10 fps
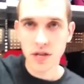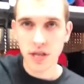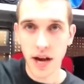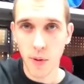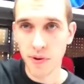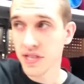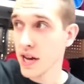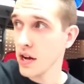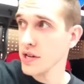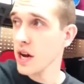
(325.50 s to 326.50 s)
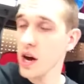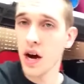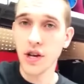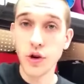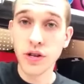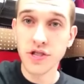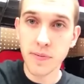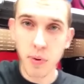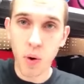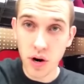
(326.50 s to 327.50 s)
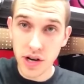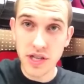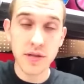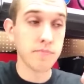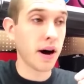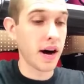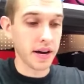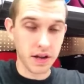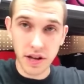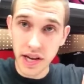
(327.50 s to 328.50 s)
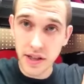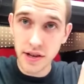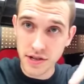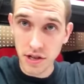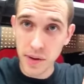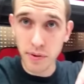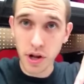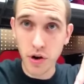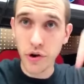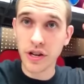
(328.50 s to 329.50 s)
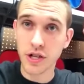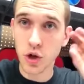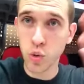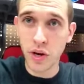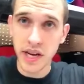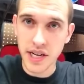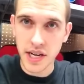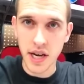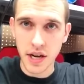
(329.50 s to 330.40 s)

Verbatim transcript: to help us out, uh, you can support us by clicking. There's a link below. You can tweet.